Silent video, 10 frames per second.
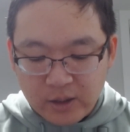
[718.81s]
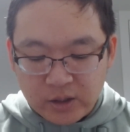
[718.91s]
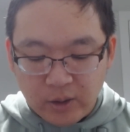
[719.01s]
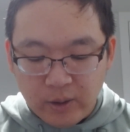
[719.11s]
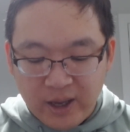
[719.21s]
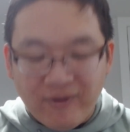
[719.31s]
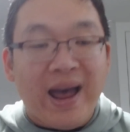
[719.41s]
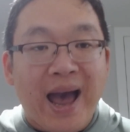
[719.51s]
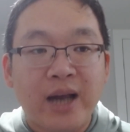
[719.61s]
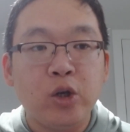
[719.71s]
So if I
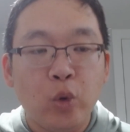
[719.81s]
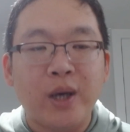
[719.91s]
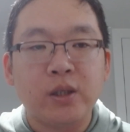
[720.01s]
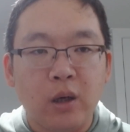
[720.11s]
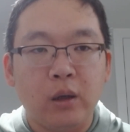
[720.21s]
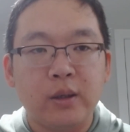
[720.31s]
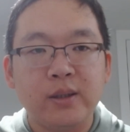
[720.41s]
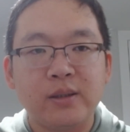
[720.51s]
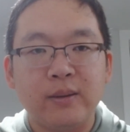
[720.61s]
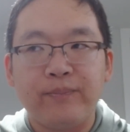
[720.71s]
had US
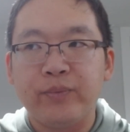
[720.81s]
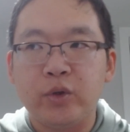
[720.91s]
dollars